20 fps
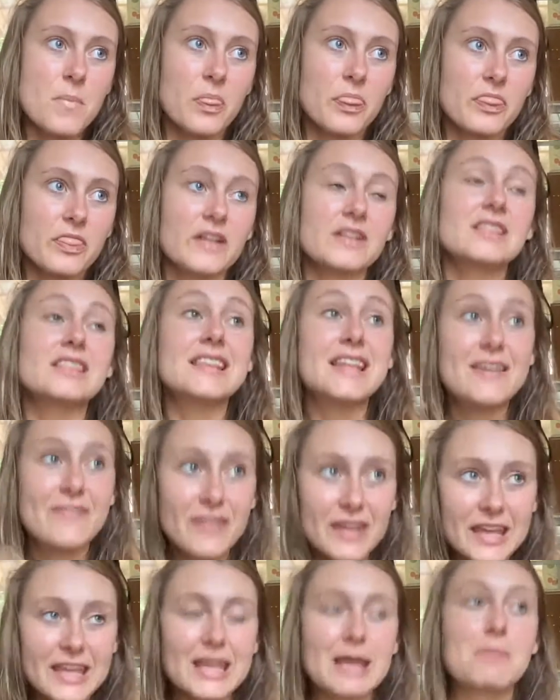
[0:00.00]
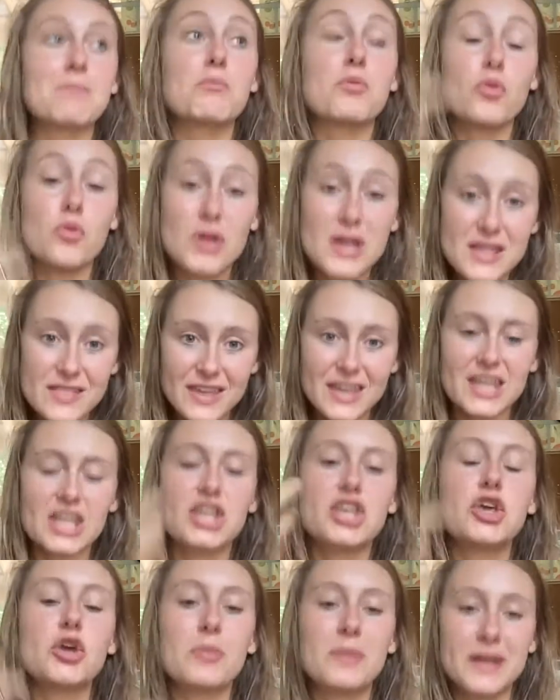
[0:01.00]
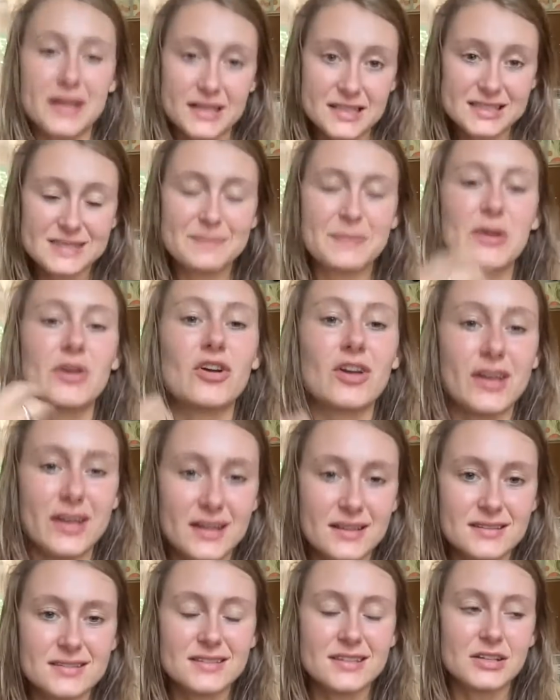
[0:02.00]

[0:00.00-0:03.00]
the living and breathing human experience.